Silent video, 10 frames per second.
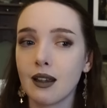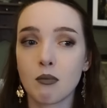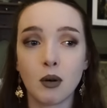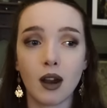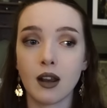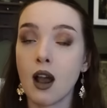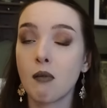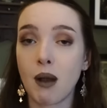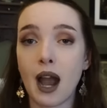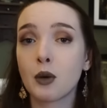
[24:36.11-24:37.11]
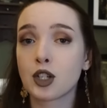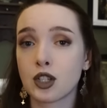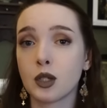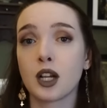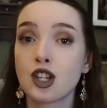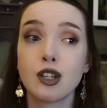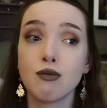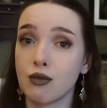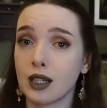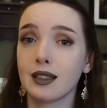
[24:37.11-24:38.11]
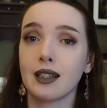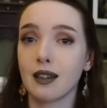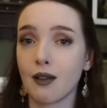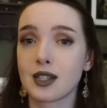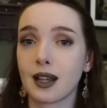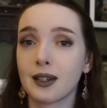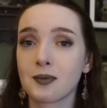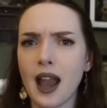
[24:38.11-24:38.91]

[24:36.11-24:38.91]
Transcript: but power to her, she really loves it.